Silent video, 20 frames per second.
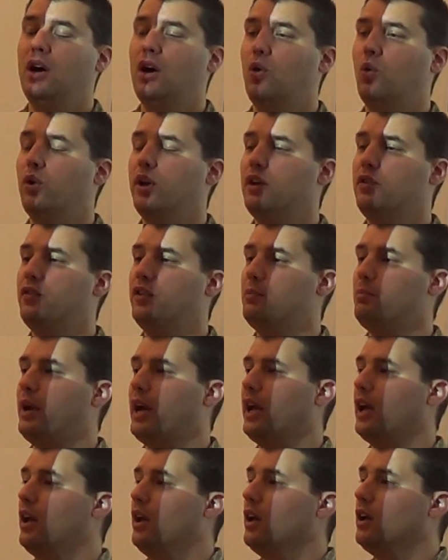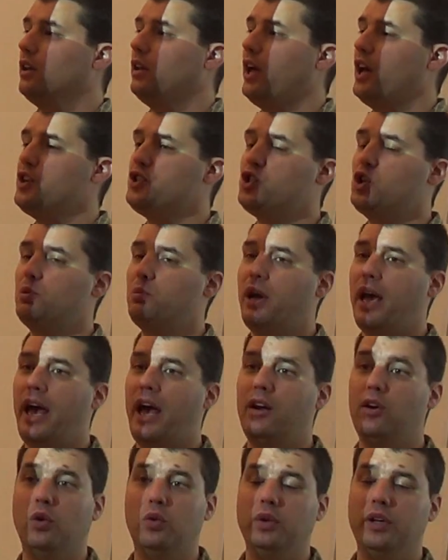What if in my classroom I
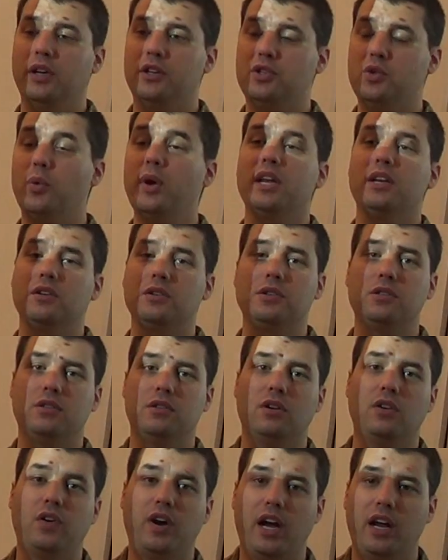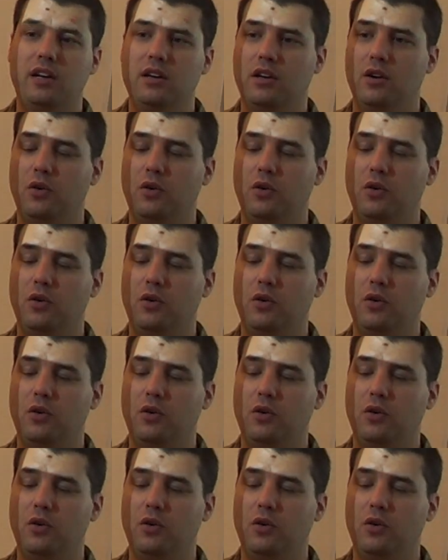had only twins, all right?